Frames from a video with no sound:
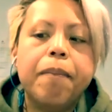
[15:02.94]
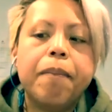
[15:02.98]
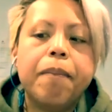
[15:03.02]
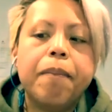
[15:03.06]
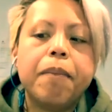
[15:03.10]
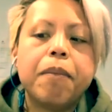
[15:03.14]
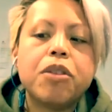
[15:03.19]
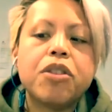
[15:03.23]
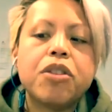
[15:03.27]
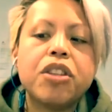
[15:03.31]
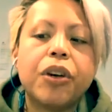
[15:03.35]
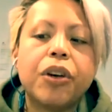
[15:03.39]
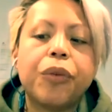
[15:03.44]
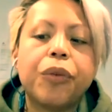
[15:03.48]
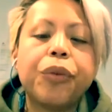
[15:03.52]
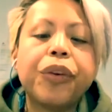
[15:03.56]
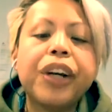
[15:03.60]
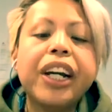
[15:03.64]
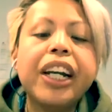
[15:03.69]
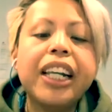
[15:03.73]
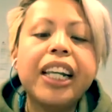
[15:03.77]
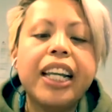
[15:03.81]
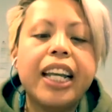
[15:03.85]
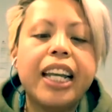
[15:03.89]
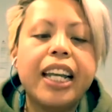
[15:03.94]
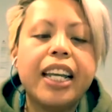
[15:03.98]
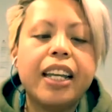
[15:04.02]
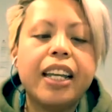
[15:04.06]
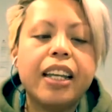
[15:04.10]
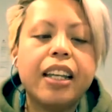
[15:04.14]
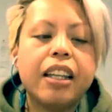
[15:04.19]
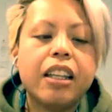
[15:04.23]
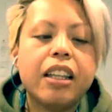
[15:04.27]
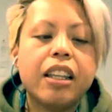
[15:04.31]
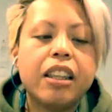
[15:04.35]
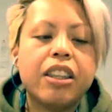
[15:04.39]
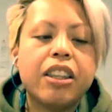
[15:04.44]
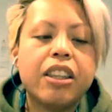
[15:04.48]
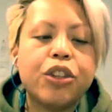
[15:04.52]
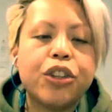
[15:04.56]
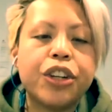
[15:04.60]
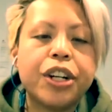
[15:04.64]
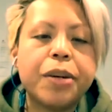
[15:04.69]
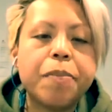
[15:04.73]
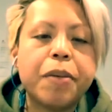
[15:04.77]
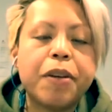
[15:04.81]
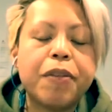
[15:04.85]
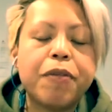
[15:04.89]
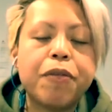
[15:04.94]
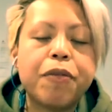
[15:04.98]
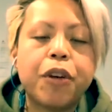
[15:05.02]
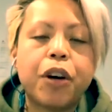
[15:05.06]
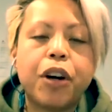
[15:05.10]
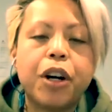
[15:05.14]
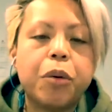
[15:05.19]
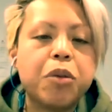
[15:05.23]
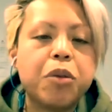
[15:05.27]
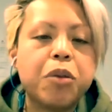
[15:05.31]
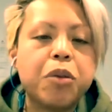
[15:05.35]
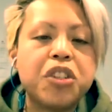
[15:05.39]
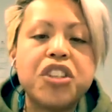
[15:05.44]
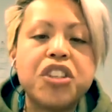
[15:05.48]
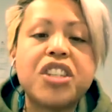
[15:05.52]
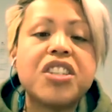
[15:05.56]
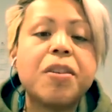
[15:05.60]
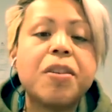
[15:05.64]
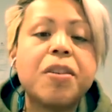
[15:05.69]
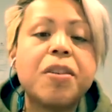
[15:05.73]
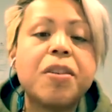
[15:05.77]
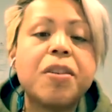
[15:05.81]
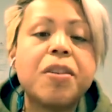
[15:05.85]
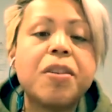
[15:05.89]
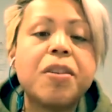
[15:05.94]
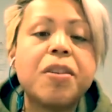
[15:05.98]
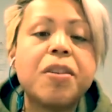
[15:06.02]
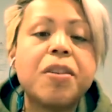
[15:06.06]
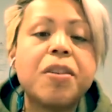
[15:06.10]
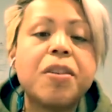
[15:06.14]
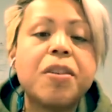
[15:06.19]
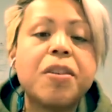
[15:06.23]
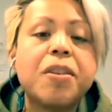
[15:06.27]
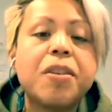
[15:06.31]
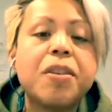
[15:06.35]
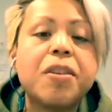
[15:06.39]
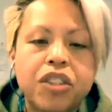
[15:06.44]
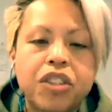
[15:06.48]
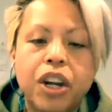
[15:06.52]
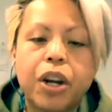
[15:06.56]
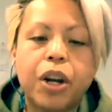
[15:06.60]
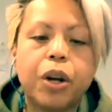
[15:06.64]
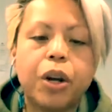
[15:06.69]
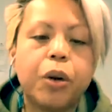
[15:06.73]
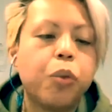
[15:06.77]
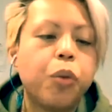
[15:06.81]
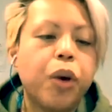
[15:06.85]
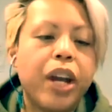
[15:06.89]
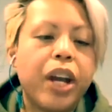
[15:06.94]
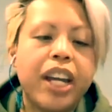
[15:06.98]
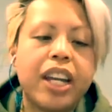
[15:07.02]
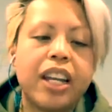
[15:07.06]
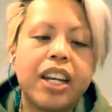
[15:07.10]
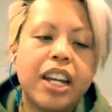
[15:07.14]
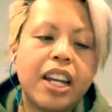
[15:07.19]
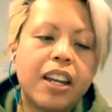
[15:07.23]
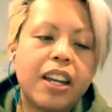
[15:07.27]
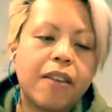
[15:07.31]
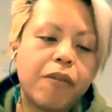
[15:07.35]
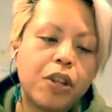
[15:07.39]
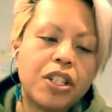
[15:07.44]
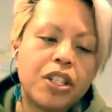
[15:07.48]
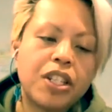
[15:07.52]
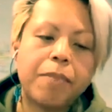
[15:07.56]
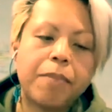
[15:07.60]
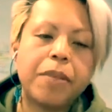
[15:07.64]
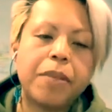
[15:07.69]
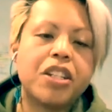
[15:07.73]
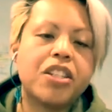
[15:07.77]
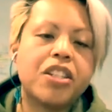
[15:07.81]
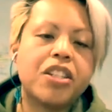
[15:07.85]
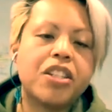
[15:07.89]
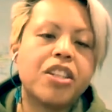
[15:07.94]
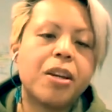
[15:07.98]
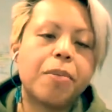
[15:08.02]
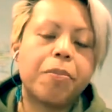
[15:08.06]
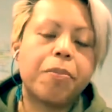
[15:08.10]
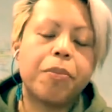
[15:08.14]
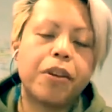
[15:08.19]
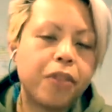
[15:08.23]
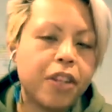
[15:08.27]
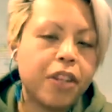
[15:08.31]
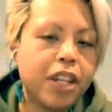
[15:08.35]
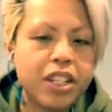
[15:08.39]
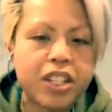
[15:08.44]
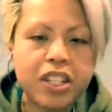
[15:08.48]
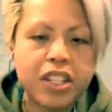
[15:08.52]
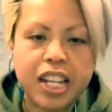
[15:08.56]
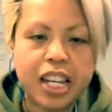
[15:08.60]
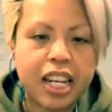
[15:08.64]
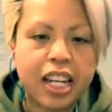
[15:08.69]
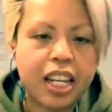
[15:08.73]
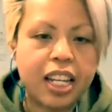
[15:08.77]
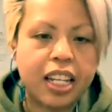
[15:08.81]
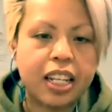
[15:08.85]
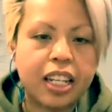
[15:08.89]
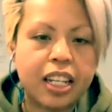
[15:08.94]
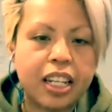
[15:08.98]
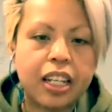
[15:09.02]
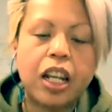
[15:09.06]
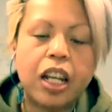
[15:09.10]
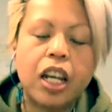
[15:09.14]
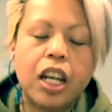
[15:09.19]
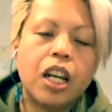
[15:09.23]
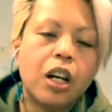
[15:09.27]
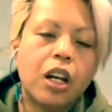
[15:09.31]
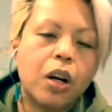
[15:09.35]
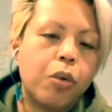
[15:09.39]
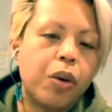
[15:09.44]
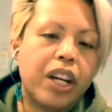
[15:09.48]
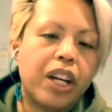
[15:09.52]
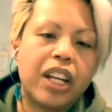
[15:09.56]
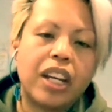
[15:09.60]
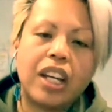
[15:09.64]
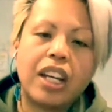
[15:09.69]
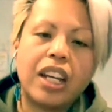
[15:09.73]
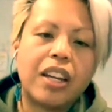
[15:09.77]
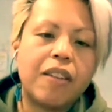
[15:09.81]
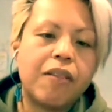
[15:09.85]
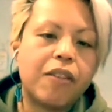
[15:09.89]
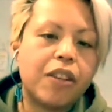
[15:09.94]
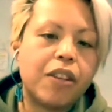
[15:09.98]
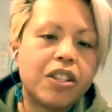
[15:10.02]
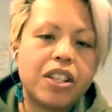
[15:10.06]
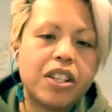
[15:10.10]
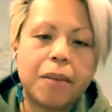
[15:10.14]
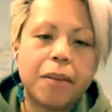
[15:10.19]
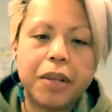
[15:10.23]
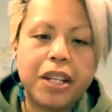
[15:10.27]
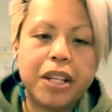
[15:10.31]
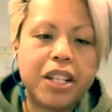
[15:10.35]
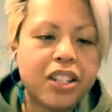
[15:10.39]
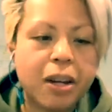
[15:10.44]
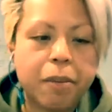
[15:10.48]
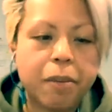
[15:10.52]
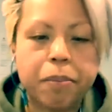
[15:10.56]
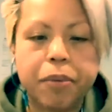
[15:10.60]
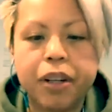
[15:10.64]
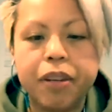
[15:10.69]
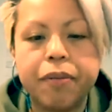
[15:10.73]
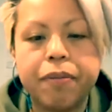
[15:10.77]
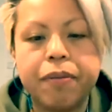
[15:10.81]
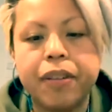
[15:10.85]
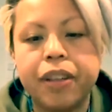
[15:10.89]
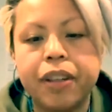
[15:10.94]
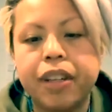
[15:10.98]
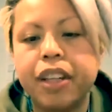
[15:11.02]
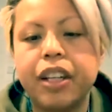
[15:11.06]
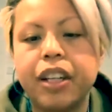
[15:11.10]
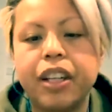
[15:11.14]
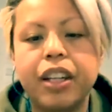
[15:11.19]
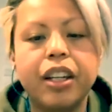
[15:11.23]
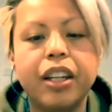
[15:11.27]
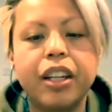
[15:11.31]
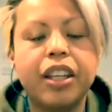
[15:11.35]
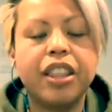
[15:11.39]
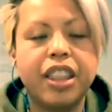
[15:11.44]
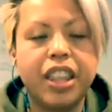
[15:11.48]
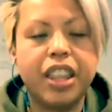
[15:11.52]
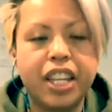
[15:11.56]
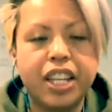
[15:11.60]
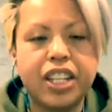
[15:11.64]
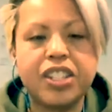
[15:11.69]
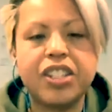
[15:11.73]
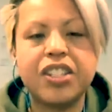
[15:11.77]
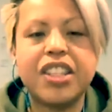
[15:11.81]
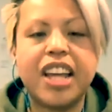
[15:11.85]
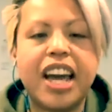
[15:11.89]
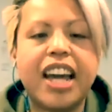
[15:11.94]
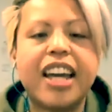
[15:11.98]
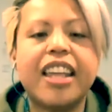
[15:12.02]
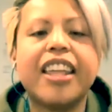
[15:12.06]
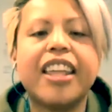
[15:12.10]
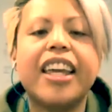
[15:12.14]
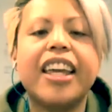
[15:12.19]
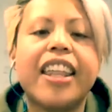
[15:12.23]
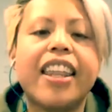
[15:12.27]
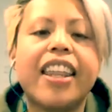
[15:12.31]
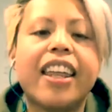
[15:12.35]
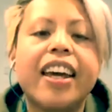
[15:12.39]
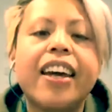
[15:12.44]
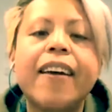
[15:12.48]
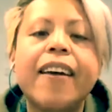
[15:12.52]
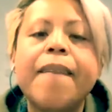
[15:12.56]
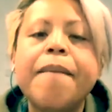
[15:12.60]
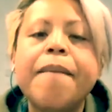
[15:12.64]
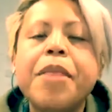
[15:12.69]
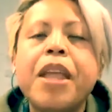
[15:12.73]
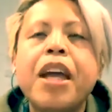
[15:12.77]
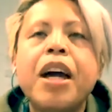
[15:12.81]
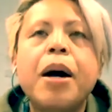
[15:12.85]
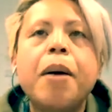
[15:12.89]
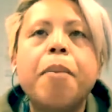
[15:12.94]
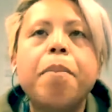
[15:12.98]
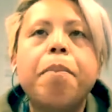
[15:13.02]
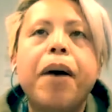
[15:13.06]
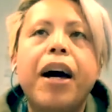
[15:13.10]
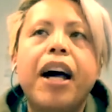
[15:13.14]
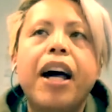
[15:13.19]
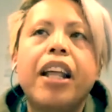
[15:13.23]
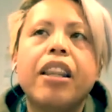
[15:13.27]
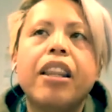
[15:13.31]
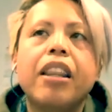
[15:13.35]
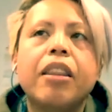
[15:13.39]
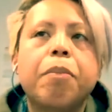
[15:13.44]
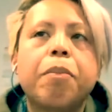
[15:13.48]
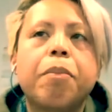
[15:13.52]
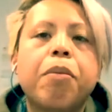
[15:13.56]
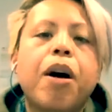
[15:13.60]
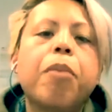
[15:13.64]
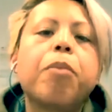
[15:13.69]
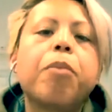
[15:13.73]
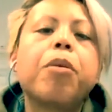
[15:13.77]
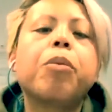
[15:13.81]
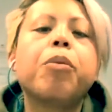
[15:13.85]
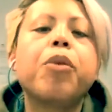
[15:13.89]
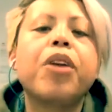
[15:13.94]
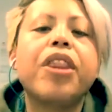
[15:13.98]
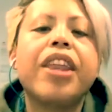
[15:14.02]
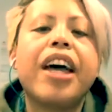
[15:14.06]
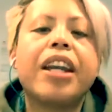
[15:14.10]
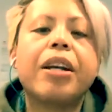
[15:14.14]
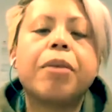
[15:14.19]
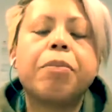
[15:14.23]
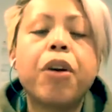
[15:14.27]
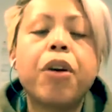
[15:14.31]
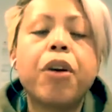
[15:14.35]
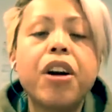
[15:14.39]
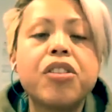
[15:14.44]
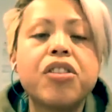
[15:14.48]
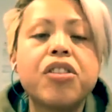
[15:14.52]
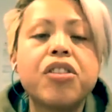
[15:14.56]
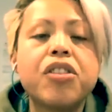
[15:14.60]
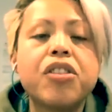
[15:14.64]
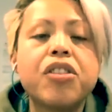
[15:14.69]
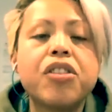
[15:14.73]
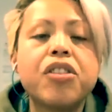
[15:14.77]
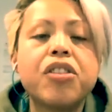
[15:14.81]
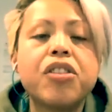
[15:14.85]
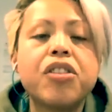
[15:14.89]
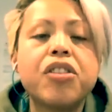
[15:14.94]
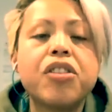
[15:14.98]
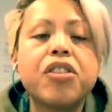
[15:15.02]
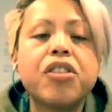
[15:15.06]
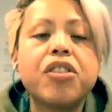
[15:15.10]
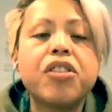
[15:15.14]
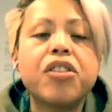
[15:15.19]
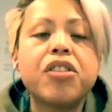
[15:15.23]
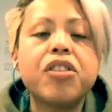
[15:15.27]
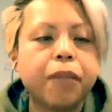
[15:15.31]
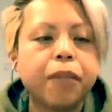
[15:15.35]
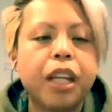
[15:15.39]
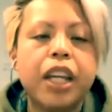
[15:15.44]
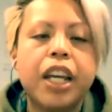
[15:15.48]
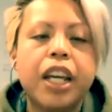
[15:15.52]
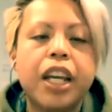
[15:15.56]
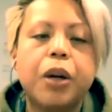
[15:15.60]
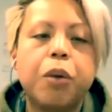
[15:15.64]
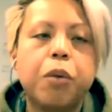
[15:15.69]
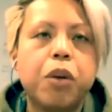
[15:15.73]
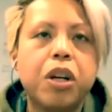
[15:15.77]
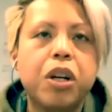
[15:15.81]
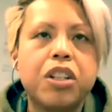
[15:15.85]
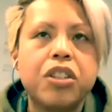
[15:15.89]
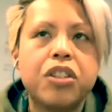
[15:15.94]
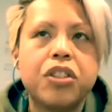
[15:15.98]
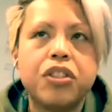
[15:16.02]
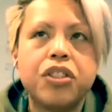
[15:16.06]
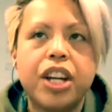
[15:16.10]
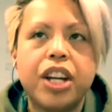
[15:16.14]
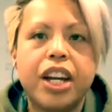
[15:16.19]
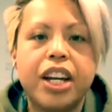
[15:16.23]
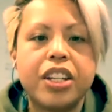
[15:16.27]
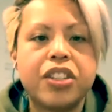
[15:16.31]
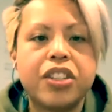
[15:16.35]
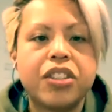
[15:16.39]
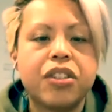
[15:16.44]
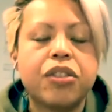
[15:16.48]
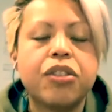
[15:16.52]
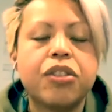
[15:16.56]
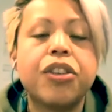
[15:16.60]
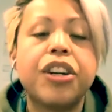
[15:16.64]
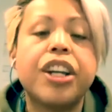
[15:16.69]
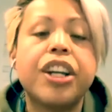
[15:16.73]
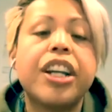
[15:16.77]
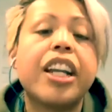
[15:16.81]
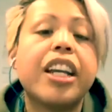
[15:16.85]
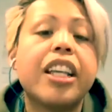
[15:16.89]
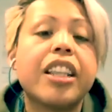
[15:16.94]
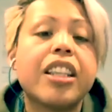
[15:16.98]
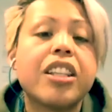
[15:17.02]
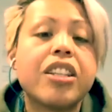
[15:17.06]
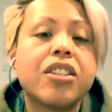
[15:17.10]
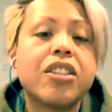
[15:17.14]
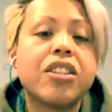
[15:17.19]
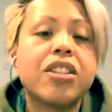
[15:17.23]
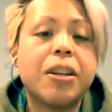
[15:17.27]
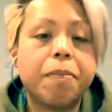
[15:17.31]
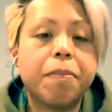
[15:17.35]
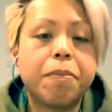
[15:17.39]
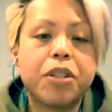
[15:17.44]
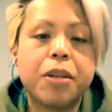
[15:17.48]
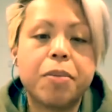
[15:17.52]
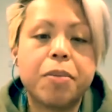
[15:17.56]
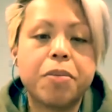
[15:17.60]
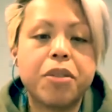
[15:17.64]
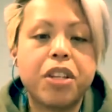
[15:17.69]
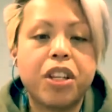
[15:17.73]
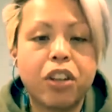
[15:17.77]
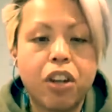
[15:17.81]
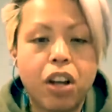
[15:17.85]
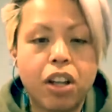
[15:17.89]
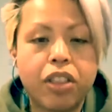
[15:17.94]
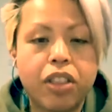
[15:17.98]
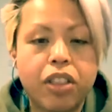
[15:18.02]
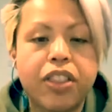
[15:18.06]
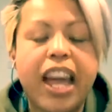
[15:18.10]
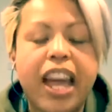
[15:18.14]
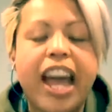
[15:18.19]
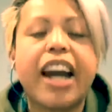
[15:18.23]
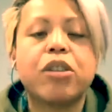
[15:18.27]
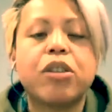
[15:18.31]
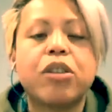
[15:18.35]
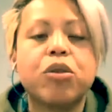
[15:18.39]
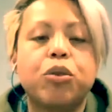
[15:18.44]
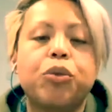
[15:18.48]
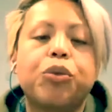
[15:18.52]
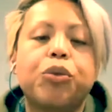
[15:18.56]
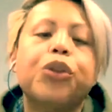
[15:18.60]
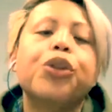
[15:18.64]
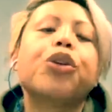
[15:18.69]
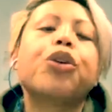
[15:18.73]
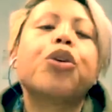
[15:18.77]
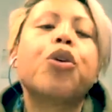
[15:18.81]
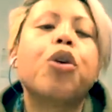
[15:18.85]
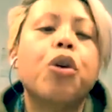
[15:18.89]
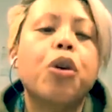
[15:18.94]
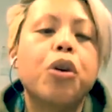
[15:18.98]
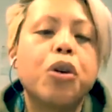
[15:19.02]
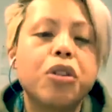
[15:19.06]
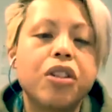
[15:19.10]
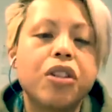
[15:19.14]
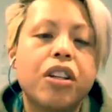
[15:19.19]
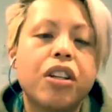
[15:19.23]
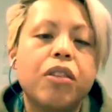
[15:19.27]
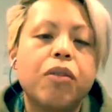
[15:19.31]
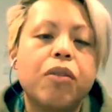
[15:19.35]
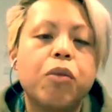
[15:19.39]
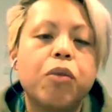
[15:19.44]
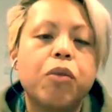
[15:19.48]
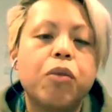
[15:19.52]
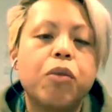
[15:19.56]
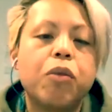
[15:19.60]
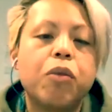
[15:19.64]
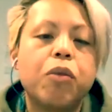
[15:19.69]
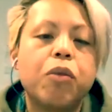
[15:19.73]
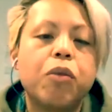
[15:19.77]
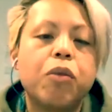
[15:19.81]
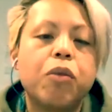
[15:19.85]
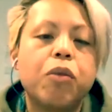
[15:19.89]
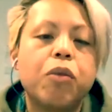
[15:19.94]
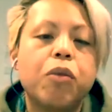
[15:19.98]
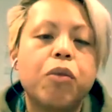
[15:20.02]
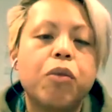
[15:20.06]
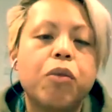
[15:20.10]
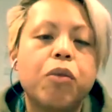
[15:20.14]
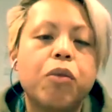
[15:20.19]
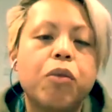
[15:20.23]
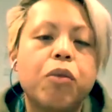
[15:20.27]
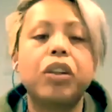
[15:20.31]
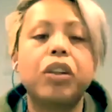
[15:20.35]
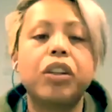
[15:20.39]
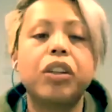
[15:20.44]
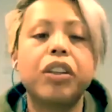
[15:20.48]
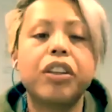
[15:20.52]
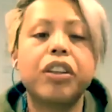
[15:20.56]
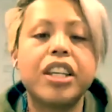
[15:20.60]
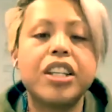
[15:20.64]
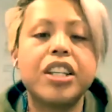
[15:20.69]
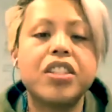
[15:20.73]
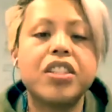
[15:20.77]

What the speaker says: so really the treatment for it was just symptomatic. So we're going to give you something separate for your skin. We're going to give you something separate for this, that, the other. But the problem with that approach is that it was just treating the symptoms and not the actual root cause of what was causing all of these things.